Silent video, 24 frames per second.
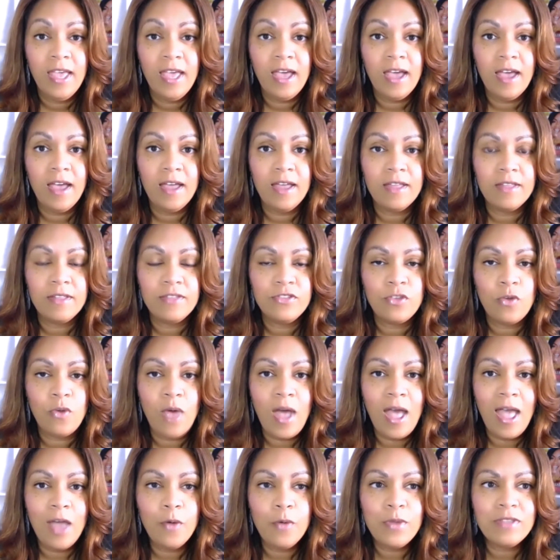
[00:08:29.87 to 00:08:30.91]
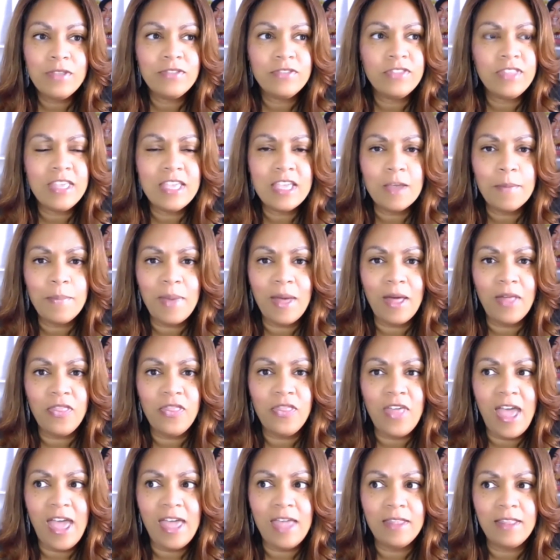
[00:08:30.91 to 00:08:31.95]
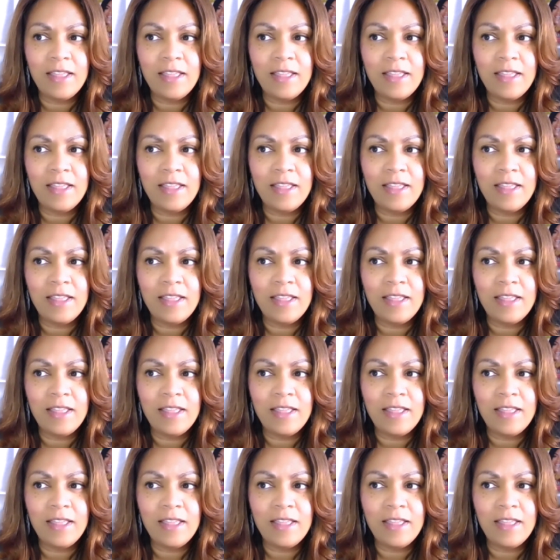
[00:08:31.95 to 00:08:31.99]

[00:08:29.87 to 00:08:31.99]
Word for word: Uh, so I always think about that.